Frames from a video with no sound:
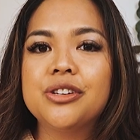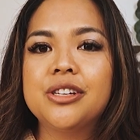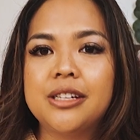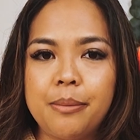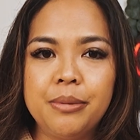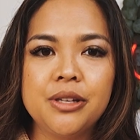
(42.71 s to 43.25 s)

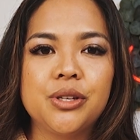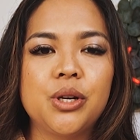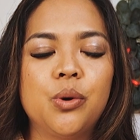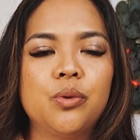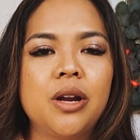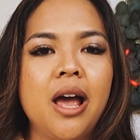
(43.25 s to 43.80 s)
stepping
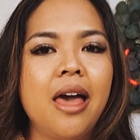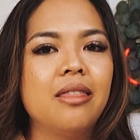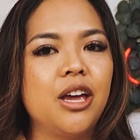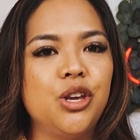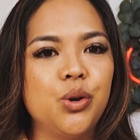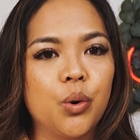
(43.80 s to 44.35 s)
stone
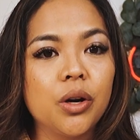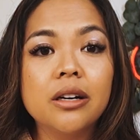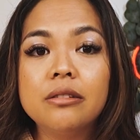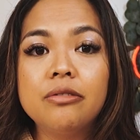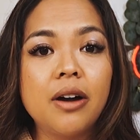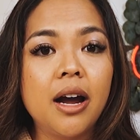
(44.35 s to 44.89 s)
that you're
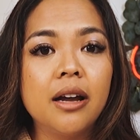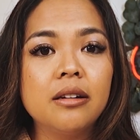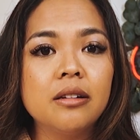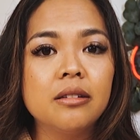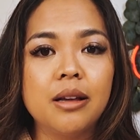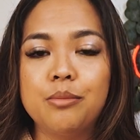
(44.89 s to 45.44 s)
gonna
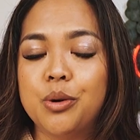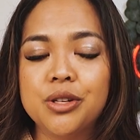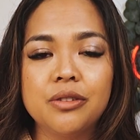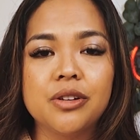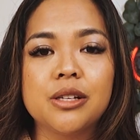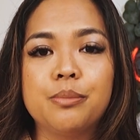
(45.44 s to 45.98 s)
find that most
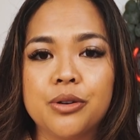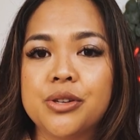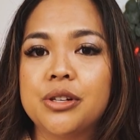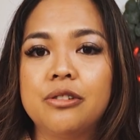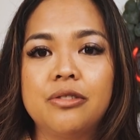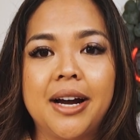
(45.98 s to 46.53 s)
of us
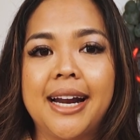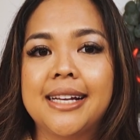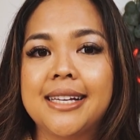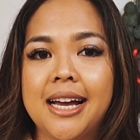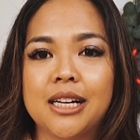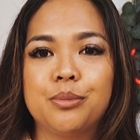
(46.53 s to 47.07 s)
personal
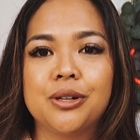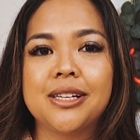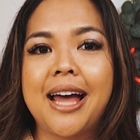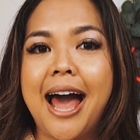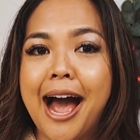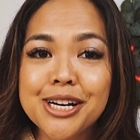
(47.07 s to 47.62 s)
finance experts
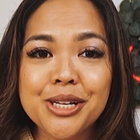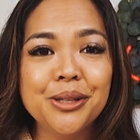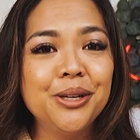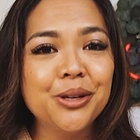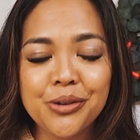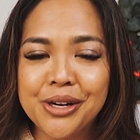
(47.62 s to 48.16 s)

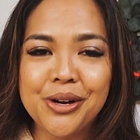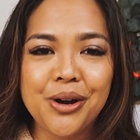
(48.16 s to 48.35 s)
actually agree